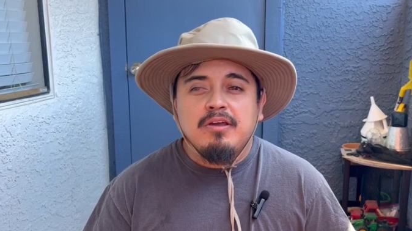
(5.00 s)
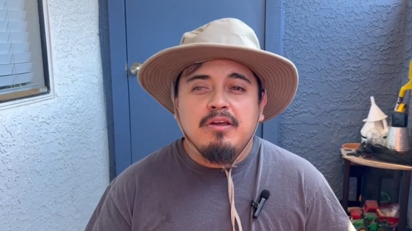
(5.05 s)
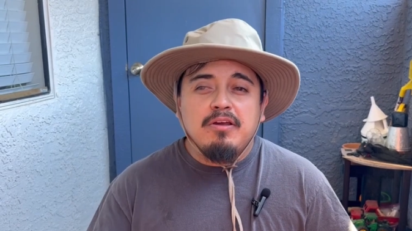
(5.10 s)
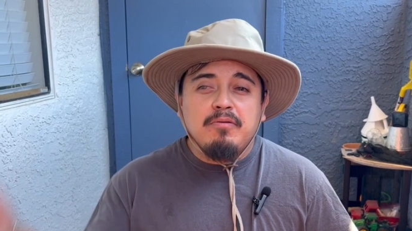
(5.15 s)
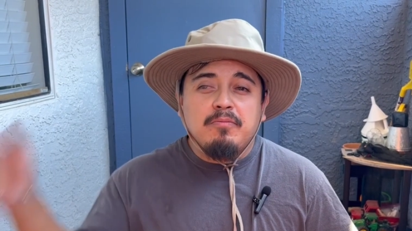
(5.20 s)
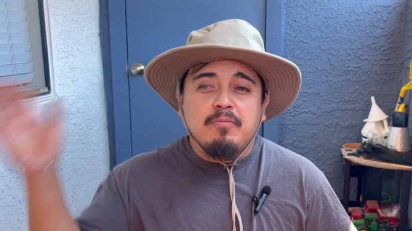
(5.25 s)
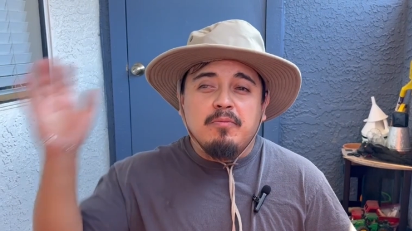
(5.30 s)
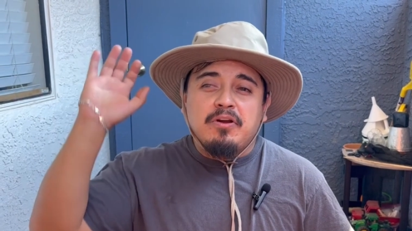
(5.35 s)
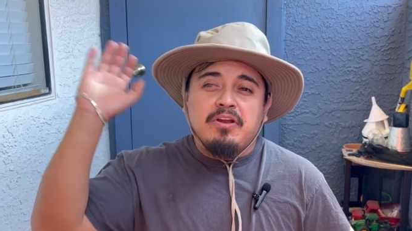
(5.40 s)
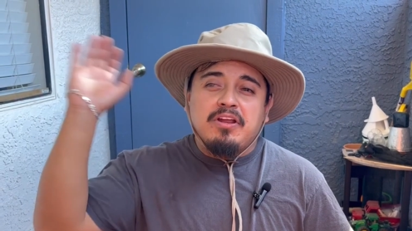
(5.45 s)

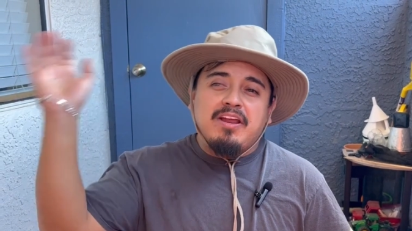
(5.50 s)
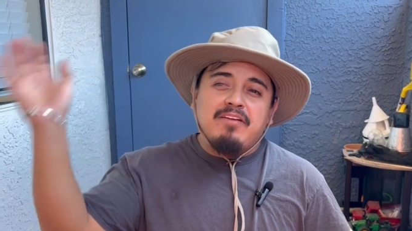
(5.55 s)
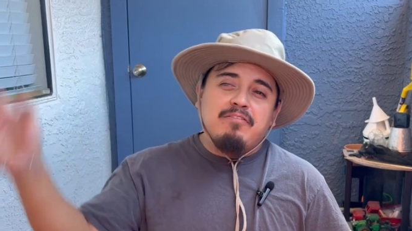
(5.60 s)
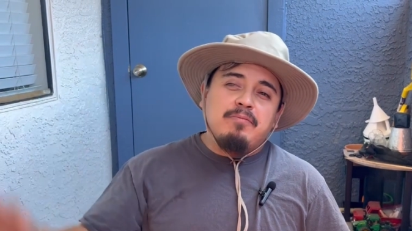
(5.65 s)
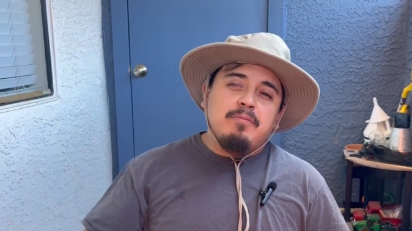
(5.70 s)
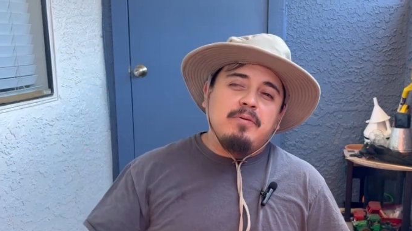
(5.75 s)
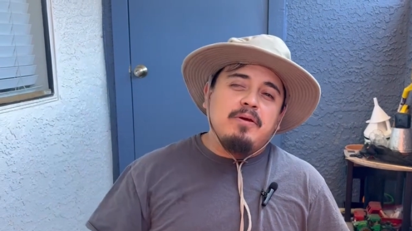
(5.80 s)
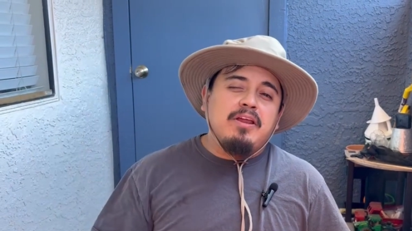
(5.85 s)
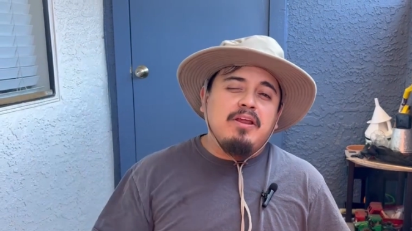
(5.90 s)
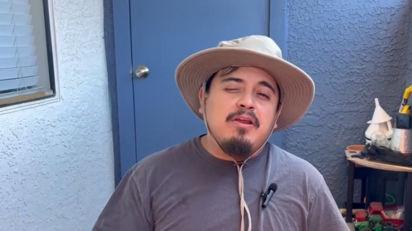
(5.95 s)
Good morning,
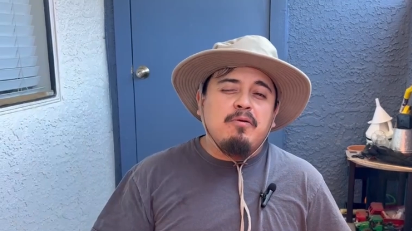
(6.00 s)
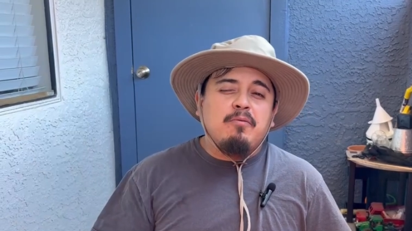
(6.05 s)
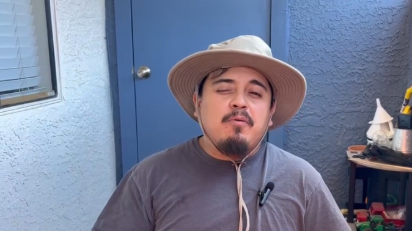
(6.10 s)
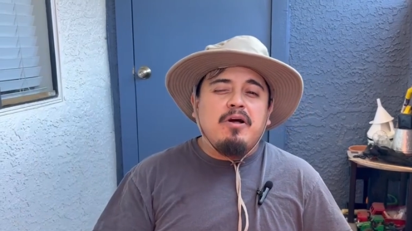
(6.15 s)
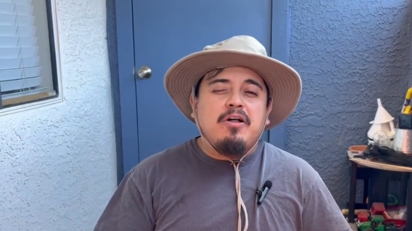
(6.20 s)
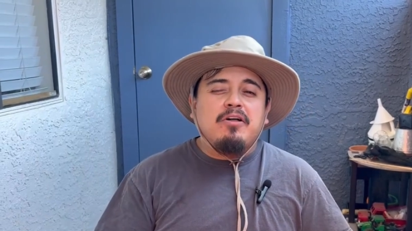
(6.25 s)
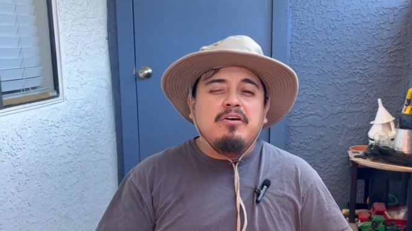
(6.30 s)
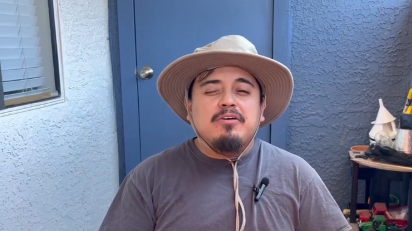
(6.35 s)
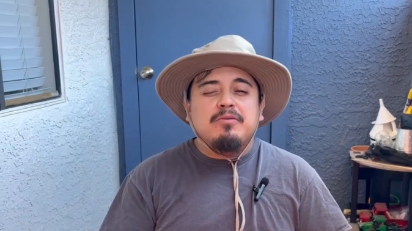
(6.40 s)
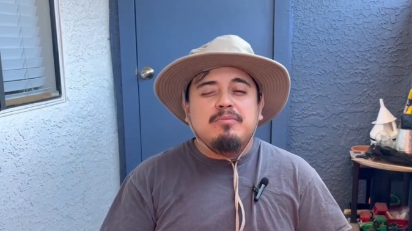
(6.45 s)
everybody, and
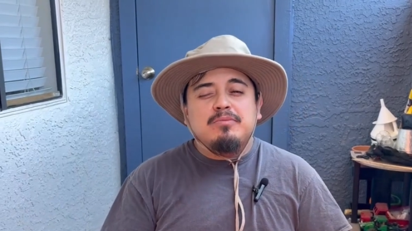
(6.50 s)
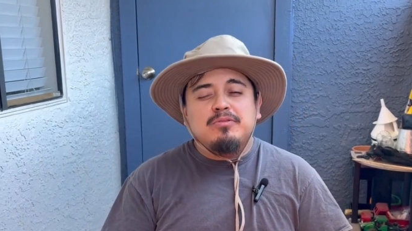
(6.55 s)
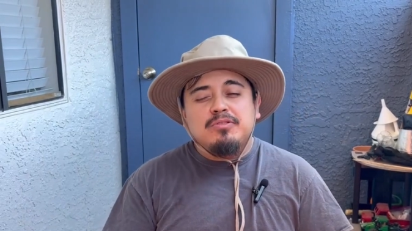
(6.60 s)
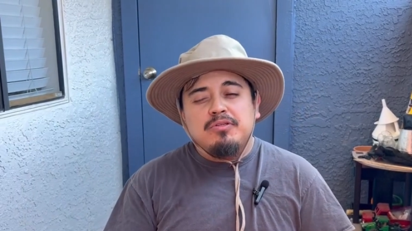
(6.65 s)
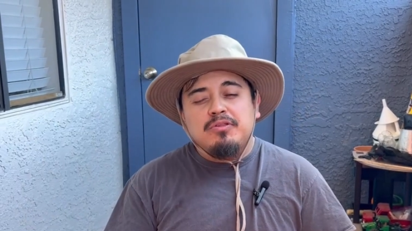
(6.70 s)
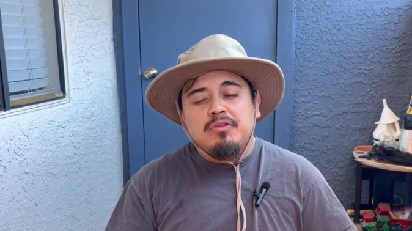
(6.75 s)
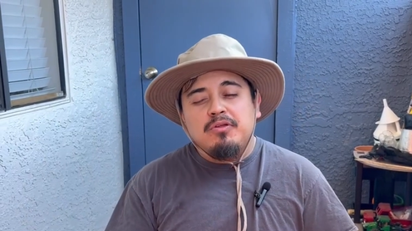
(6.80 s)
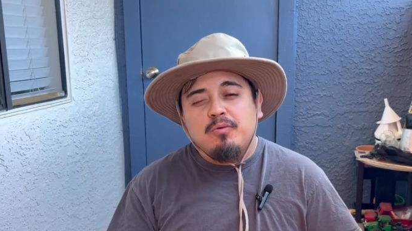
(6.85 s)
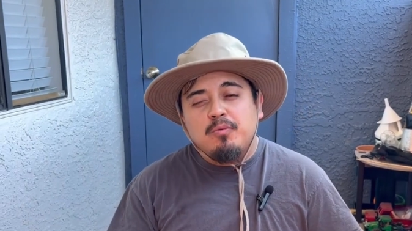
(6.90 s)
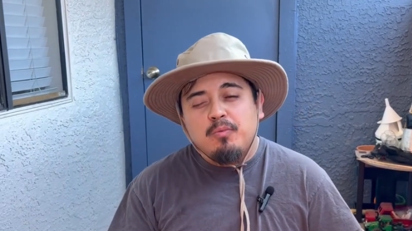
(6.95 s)
welcome
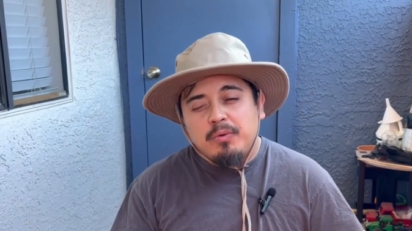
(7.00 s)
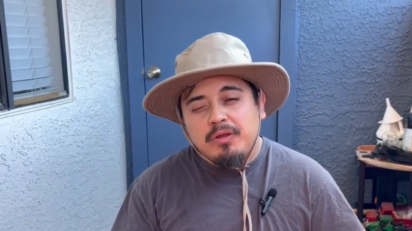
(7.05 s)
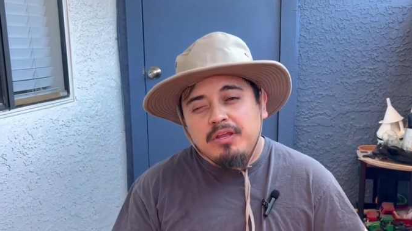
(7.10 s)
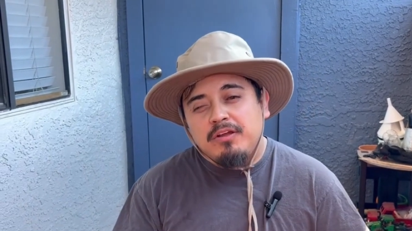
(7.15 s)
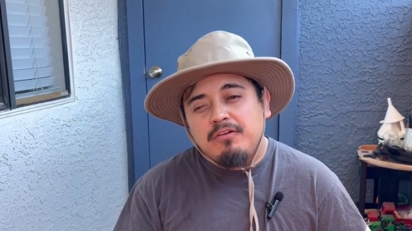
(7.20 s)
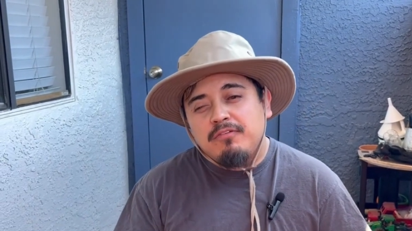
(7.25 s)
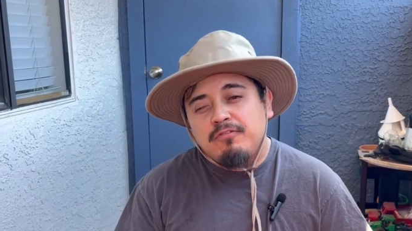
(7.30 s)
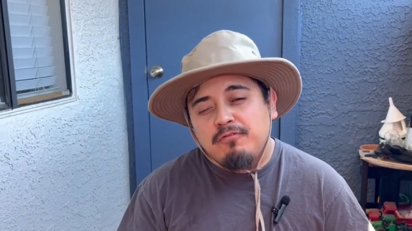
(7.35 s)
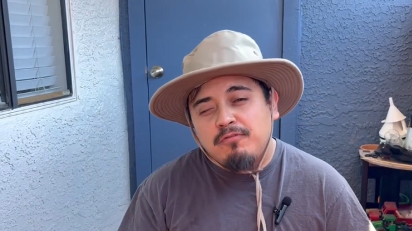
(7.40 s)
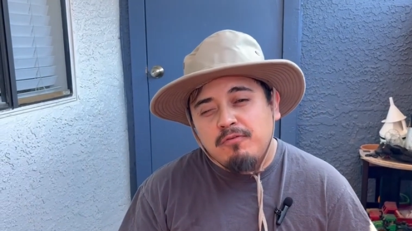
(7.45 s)
to the
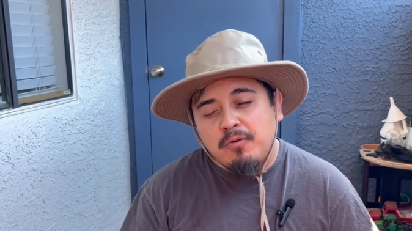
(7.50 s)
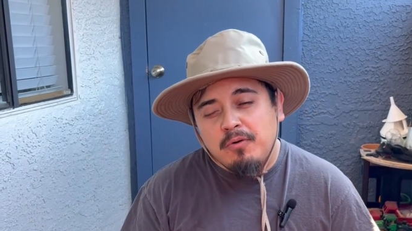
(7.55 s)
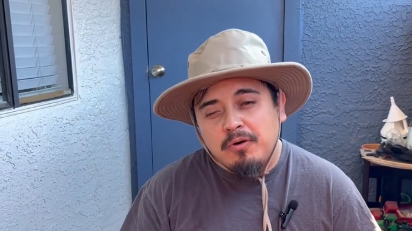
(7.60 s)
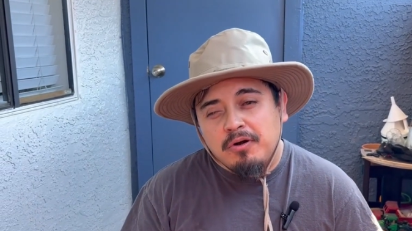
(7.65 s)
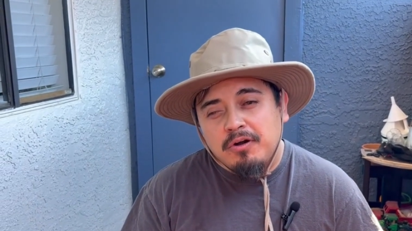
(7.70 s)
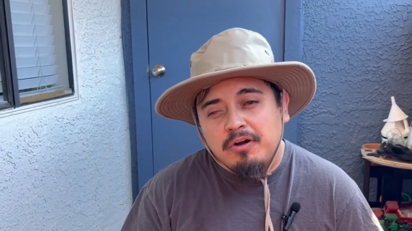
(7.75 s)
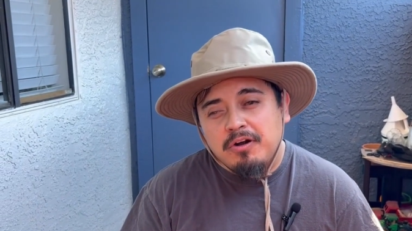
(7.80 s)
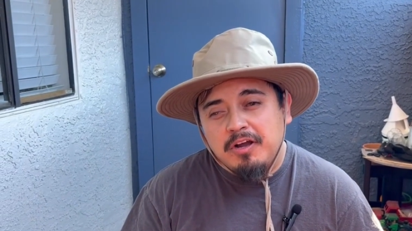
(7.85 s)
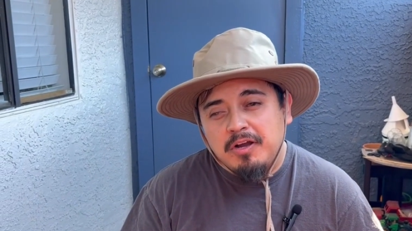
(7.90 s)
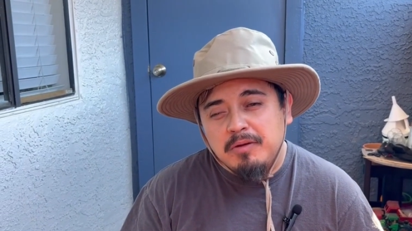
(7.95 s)
week
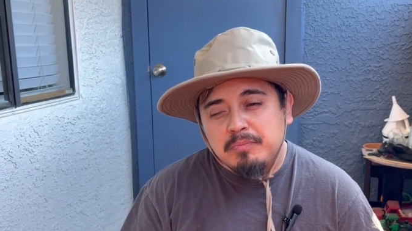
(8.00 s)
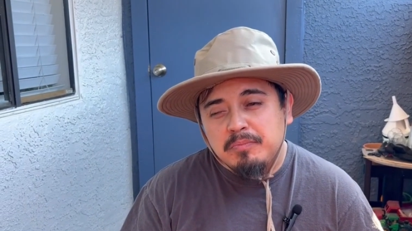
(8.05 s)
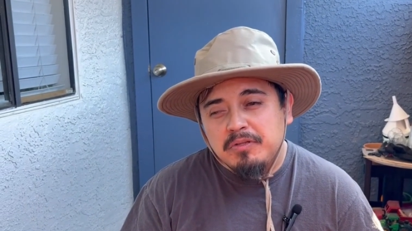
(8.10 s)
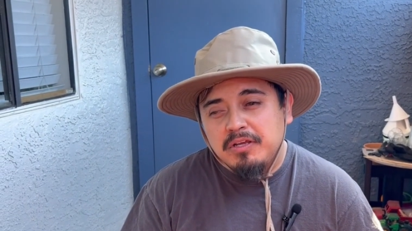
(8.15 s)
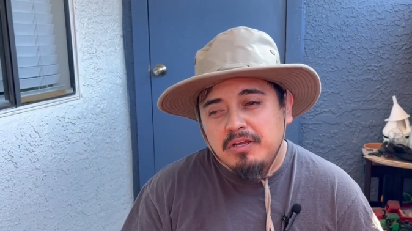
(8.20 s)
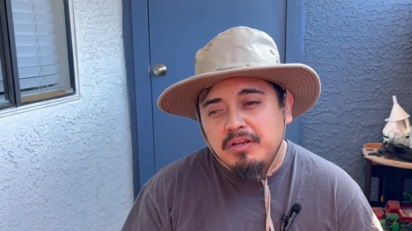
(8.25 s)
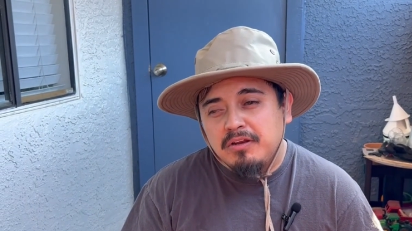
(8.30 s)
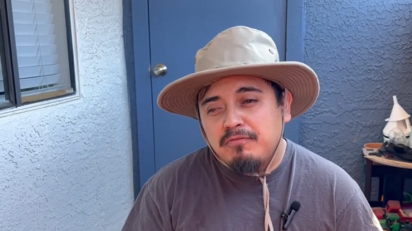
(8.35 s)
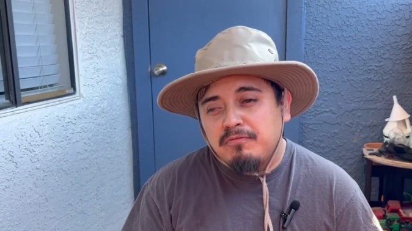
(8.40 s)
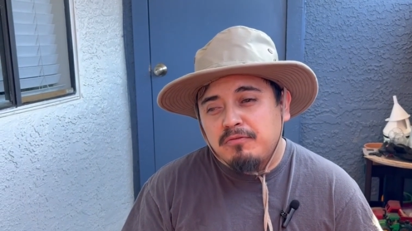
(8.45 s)
4
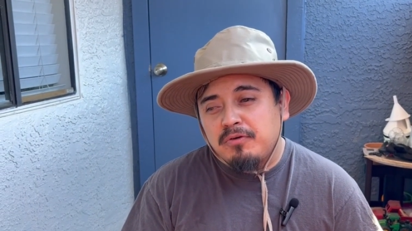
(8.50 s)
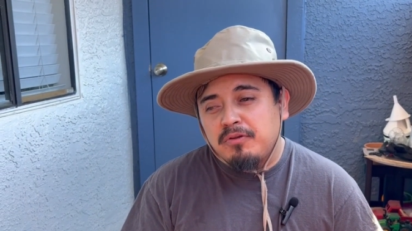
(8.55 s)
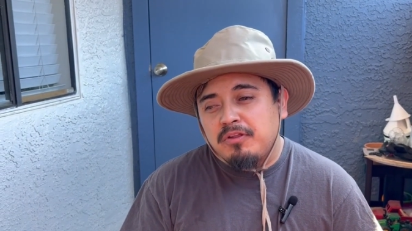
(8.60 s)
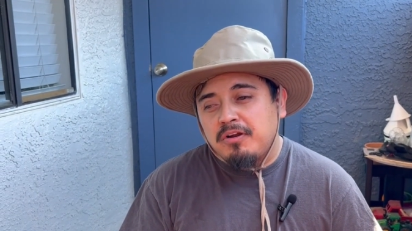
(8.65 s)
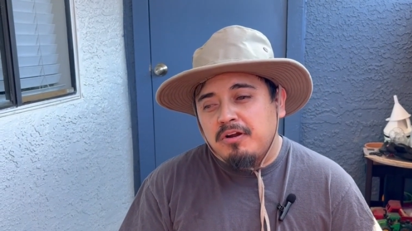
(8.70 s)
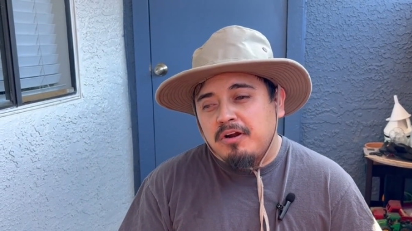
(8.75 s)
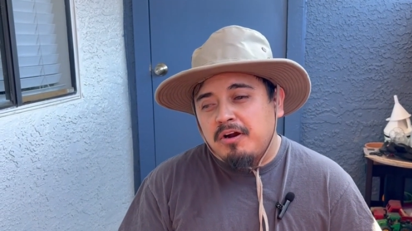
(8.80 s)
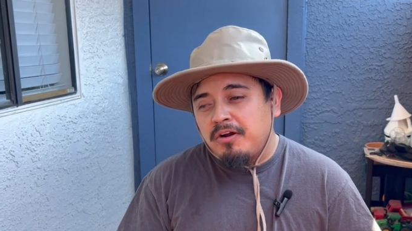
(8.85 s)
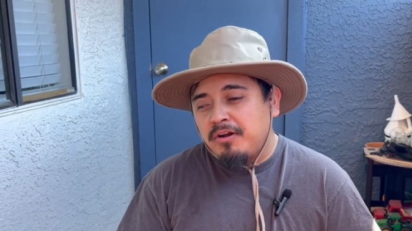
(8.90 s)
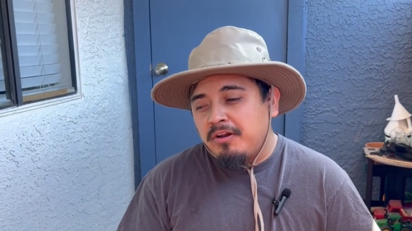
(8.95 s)
update for the
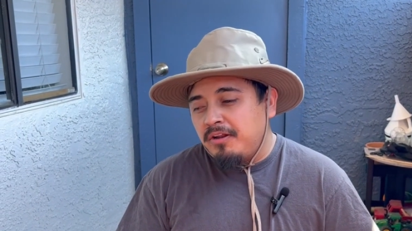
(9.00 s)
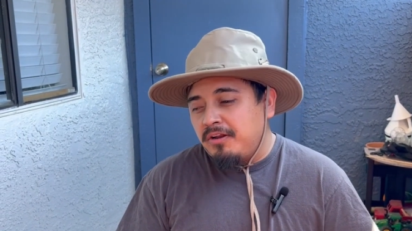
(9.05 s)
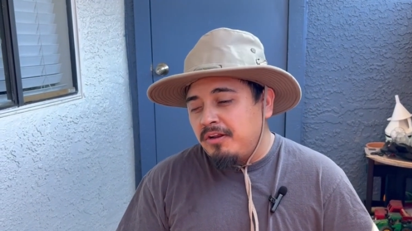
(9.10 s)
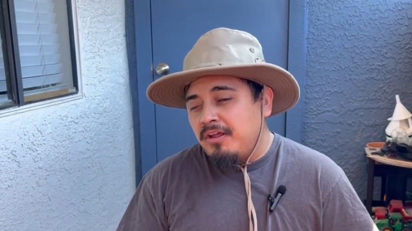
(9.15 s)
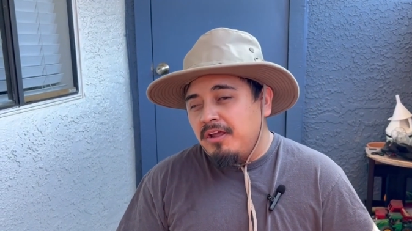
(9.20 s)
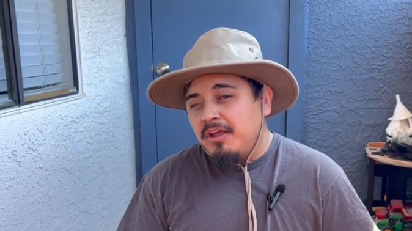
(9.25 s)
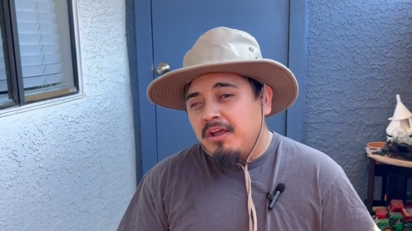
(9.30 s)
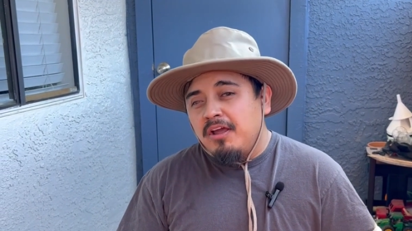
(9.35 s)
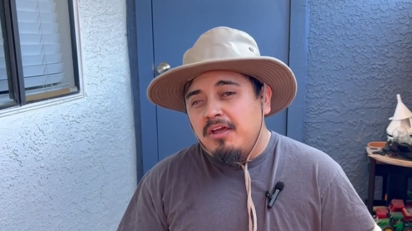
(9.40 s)
garden.